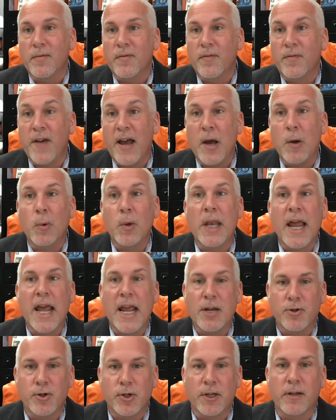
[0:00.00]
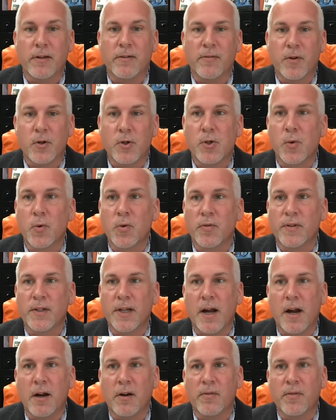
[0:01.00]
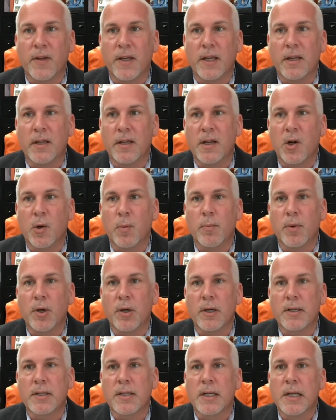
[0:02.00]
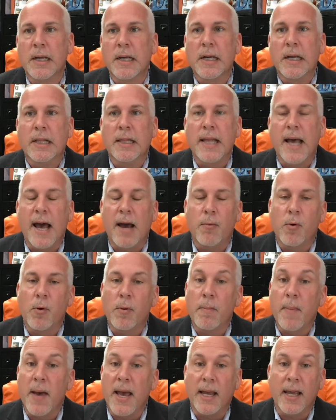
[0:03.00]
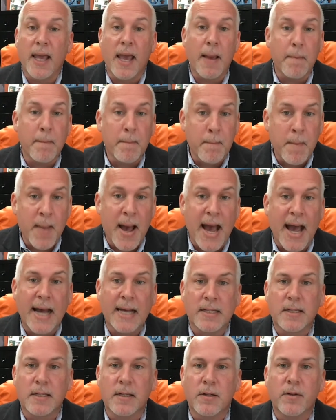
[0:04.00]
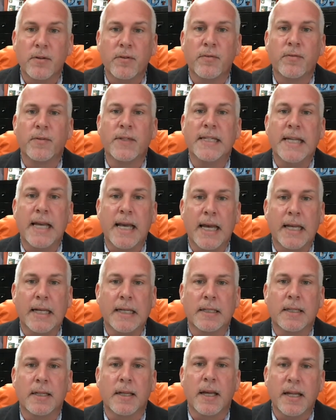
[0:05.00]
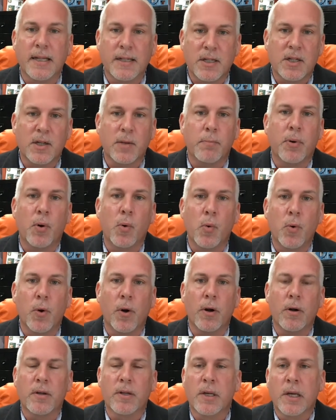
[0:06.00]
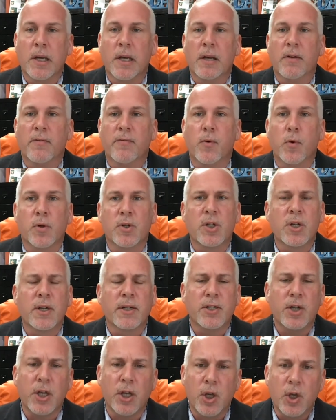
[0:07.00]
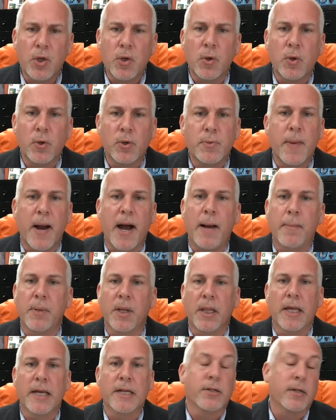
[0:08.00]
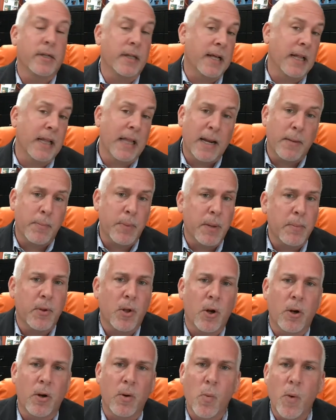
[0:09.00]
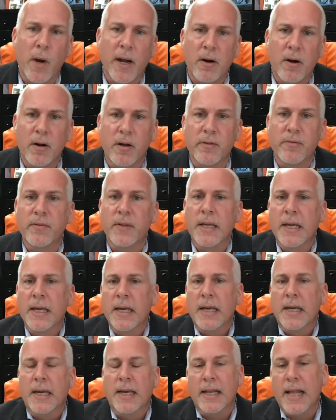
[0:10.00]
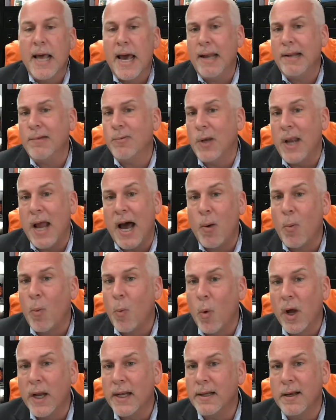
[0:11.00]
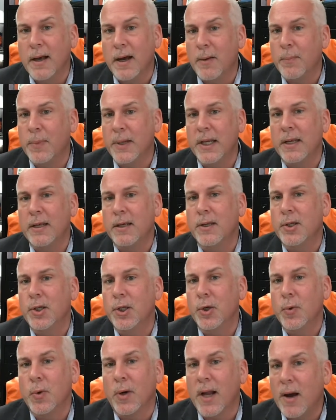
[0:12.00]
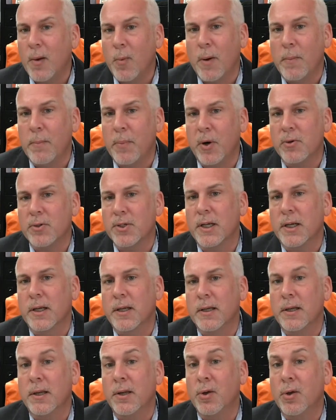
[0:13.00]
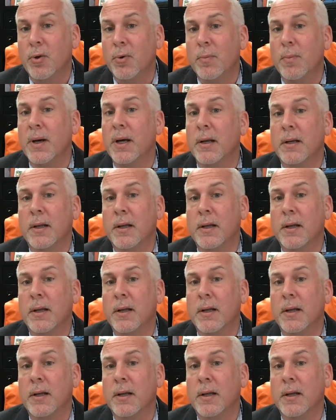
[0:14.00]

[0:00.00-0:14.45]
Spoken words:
foundation for school photography and yearbooks that will make a massive dent and support for such a huge population that a lot of people aren't aware of, and that not one company could do or not one person can do, but